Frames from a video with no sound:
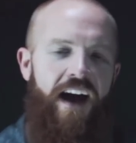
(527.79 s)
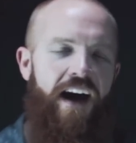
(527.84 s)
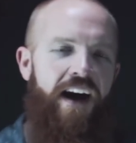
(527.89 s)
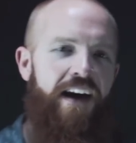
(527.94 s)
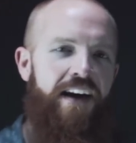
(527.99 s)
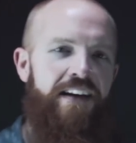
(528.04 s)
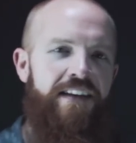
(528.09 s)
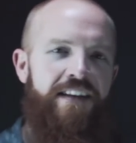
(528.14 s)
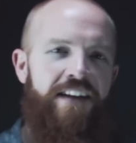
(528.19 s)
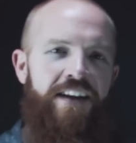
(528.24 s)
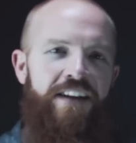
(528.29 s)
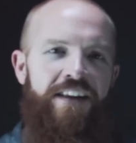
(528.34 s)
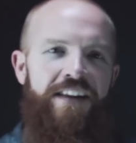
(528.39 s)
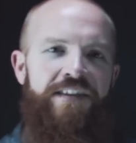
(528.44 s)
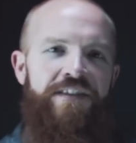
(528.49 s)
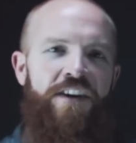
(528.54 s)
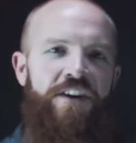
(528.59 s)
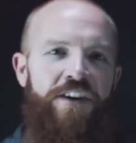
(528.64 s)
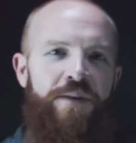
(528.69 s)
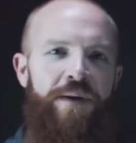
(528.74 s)
Uh,
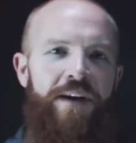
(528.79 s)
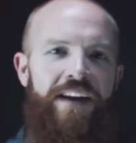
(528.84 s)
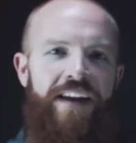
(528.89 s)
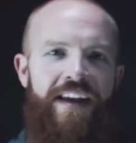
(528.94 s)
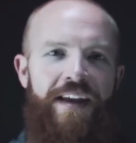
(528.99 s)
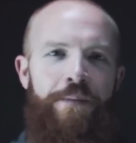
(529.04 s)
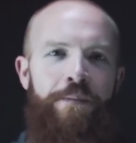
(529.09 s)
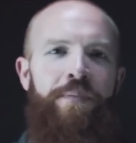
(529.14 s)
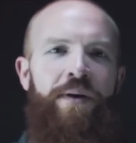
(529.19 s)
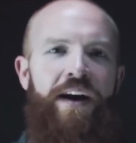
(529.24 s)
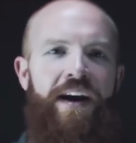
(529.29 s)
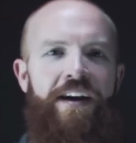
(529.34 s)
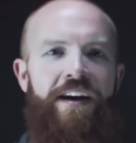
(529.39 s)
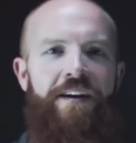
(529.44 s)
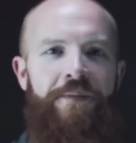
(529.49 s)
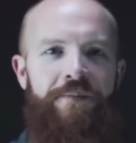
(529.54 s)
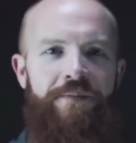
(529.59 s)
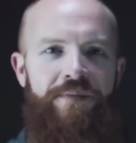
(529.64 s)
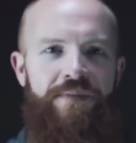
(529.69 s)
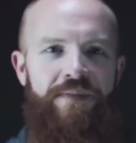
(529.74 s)
let's talk about
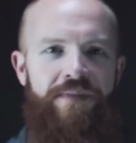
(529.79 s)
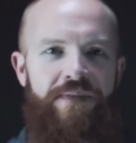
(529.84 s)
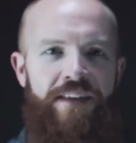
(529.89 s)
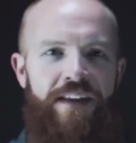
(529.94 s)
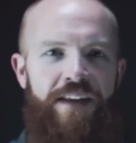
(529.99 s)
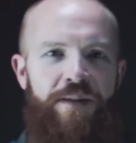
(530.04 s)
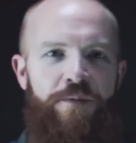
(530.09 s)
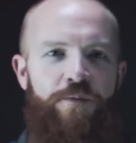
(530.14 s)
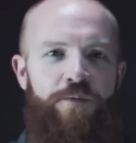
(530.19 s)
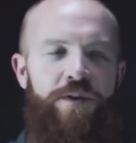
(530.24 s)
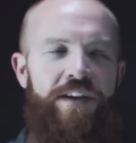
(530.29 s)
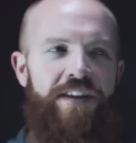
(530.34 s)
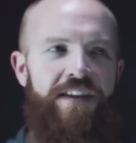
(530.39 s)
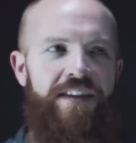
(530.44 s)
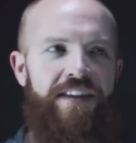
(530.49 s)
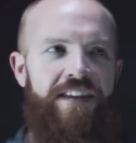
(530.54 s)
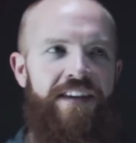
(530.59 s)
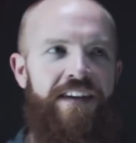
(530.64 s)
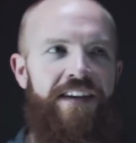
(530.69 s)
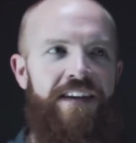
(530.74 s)
EmPyre
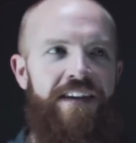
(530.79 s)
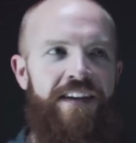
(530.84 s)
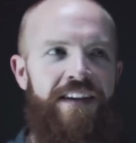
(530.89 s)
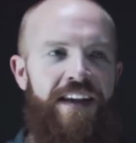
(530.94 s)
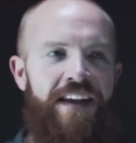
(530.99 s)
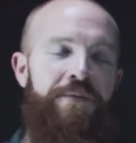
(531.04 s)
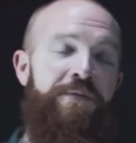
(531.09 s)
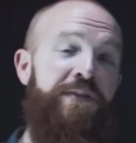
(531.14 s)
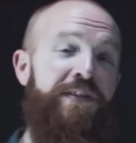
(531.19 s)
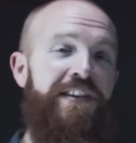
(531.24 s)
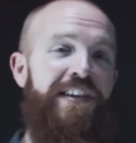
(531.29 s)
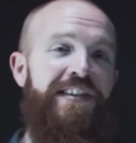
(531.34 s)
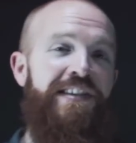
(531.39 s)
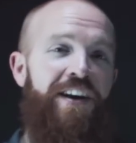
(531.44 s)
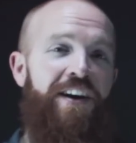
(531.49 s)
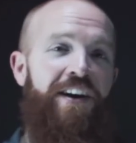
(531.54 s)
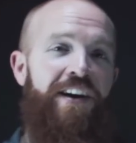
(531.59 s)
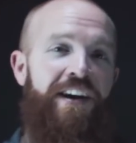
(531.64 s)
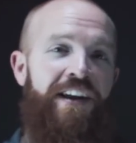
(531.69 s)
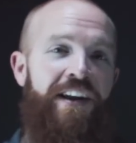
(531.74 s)
with the emphasis
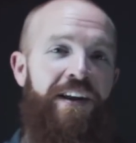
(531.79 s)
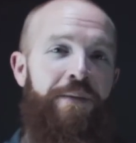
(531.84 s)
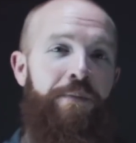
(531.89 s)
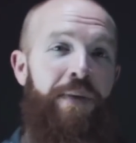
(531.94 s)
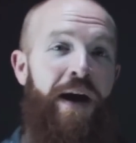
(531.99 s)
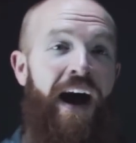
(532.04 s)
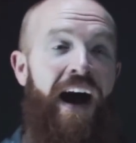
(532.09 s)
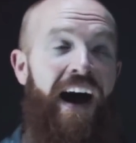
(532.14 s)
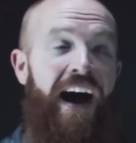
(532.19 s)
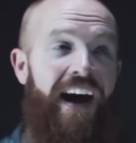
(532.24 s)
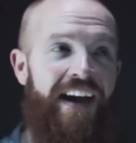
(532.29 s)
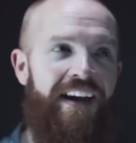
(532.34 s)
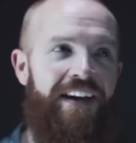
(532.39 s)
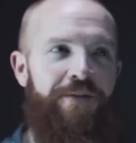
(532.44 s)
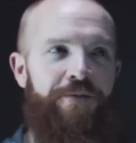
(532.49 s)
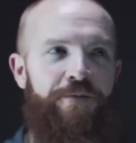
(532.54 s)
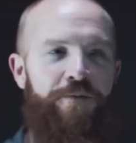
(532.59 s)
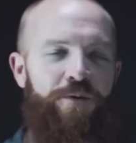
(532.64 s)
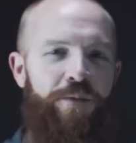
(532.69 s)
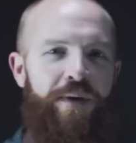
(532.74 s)
on
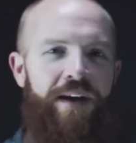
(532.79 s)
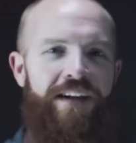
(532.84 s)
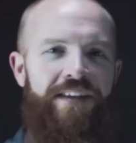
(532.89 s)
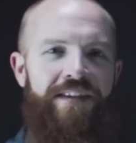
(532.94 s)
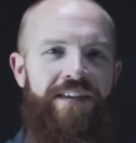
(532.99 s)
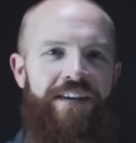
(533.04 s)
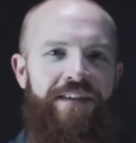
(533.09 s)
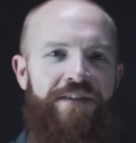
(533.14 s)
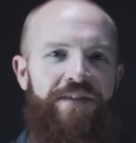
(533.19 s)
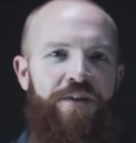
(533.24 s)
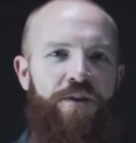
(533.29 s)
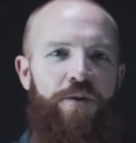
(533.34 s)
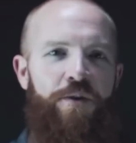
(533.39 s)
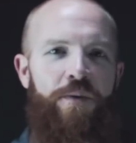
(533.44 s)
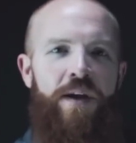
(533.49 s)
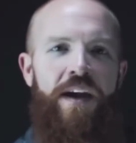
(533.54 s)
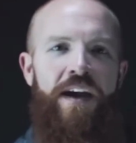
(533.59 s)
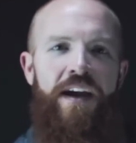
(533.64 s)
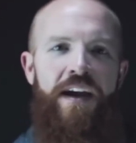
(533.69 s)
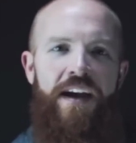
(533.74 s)
pi for Python.
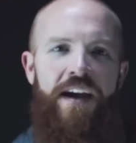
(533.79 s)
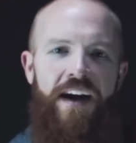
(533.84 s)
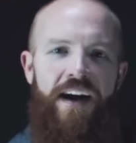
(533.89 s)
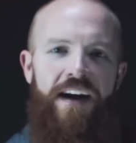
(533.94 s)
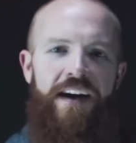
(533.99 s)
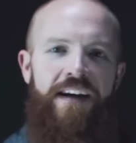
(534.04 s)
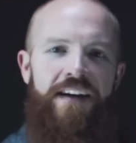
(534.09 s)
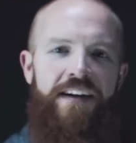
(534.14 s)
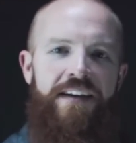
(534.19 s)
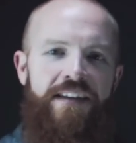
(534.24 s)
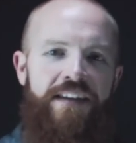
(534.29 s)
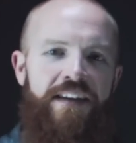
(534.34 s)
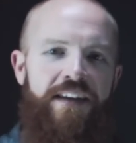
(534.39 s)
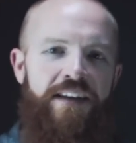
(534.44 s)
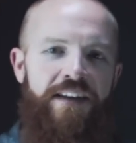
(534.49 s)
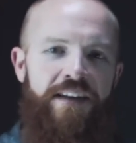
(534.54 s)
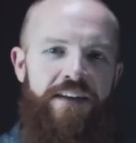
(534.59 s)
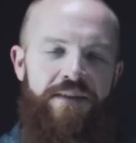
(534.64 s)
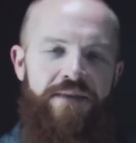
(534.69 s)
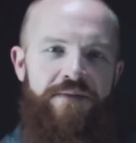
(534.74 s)
So uh,
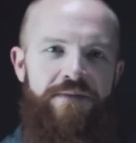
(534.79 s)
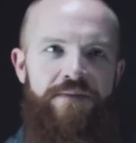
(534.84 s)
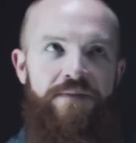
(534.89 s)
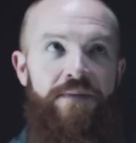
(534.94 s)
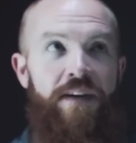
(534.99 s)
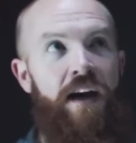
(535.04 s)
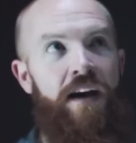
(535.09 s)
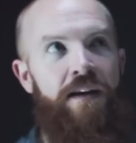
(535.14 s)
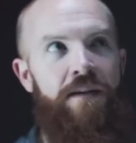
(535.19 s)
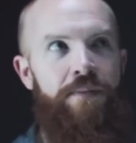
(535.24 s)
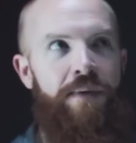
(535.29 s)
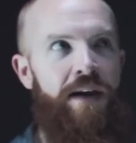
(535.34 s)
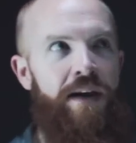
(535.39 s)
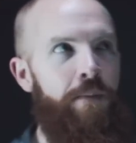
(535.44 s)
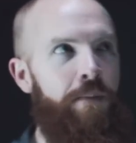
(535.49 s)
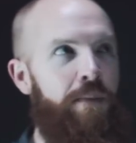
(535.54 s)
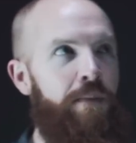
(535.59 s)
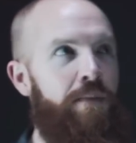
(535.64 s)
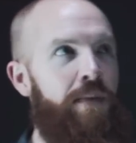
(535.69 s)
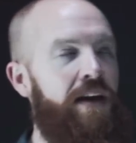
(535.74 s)
about
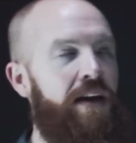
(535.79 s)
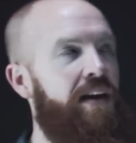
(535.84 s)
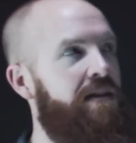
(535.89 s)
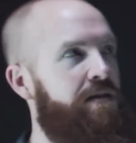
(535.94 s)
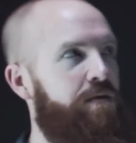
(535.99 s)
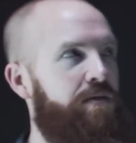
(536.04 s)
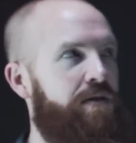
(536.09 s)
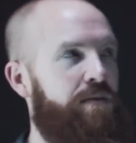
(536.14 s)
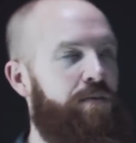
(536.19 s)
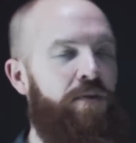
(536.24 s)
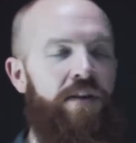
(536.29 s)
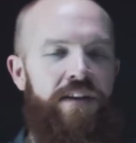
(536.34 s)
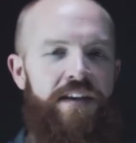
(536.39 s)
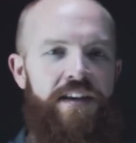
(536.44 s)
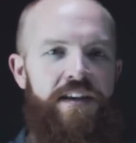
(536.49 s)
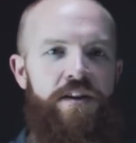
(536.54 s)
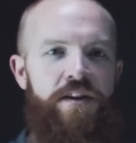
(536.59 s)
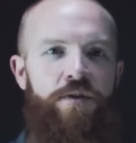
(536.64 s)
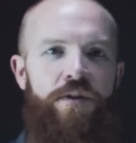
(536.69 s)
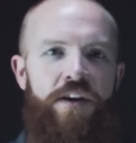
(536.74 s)
a, I guess it was probably
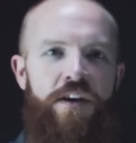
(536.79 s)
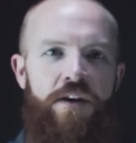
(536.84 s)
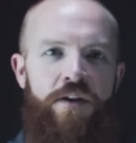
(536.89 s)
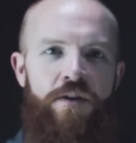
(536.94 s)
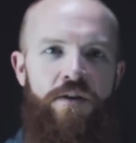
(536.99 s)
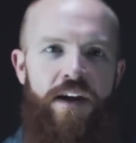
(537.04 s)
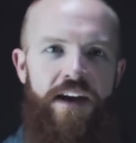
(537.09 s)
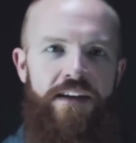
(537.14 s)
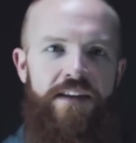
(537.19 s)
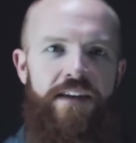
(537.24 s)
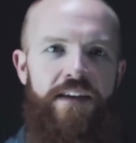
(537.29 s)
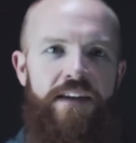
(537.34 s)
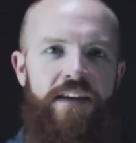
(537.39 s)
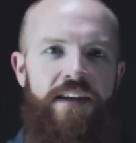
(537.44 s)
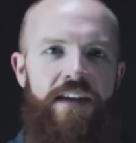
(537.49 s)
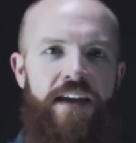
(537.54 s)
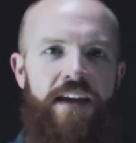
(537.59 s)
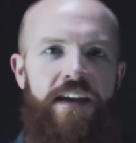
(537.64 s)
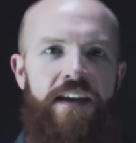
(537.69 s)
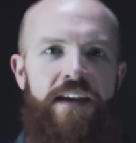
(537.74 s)
a year ago, I
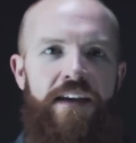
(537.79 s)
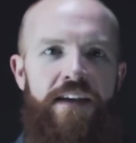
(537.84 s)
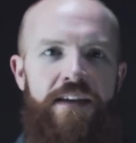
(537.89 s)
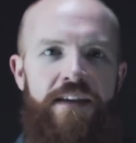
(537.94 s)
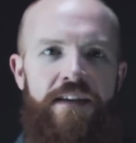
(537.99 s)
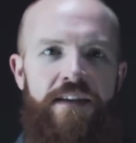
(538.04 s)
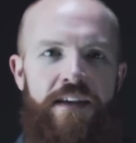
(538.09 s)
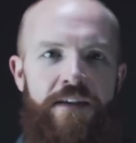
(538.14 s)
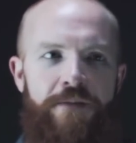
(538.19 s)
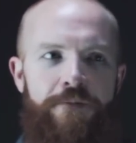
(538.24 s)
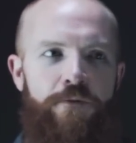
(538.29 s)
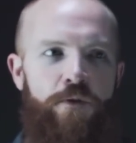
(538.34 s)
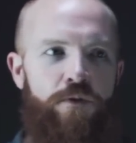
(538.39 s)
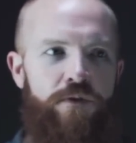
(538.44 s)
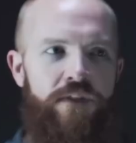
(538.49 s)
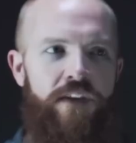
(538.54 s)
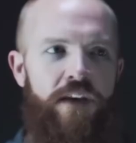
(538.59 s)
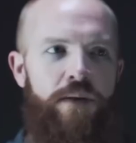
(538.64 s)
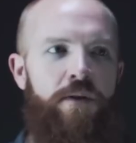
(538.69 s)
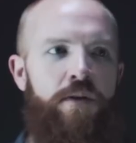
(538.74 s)
did a, a
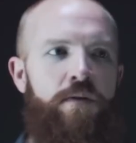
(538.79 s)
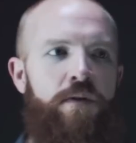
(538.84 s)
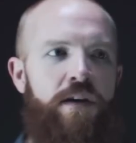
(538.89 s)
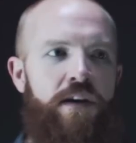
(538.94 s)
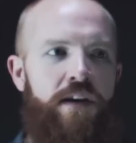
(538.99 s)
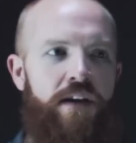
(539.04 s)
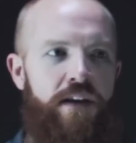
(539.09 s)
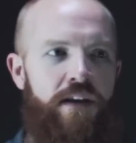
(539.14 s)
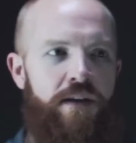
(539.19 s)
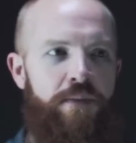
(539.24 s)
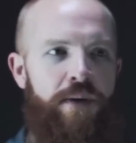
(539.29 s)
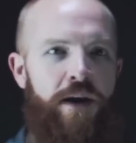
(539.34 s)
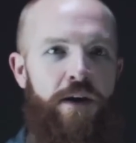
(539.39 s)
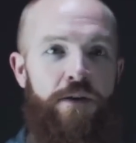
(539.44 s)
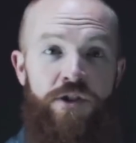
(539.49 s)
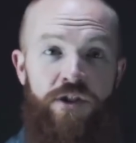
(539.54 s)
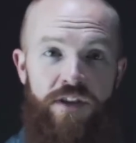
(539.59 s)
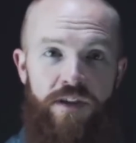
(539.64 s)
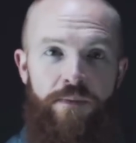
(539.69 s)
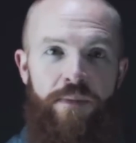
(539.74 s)
full demo on
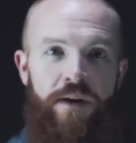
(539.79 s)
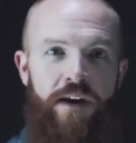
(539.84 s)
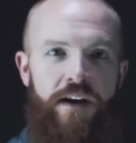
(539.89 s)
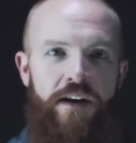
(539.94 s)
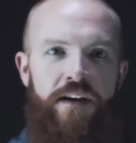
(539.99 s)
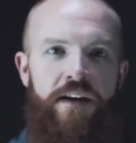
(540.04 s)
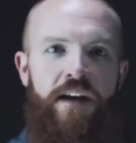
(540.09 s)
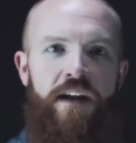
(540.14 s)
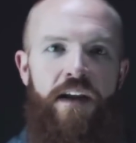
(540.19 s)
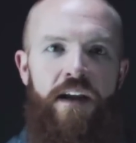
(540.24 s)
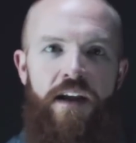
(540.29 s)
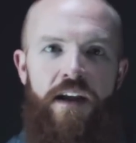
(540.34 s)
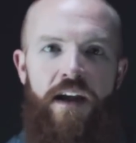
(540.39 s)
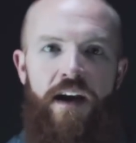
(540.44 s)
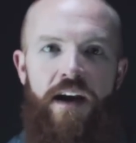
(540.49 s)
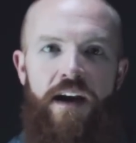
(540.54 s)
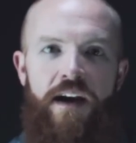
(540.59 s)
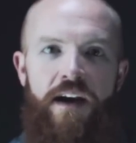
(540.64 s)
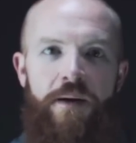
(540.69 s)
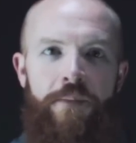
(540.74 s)
PowerShell Empire.
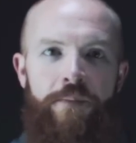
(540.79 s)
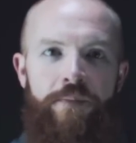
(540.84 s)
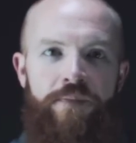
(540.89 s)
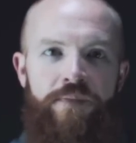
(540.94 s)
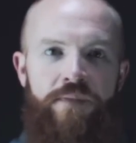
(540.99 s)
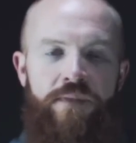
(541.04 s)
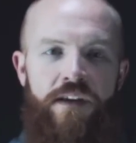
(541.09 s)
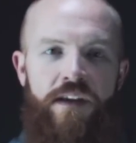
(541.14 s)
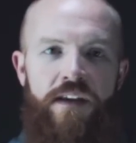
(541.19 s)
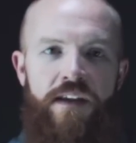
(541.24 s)
Um,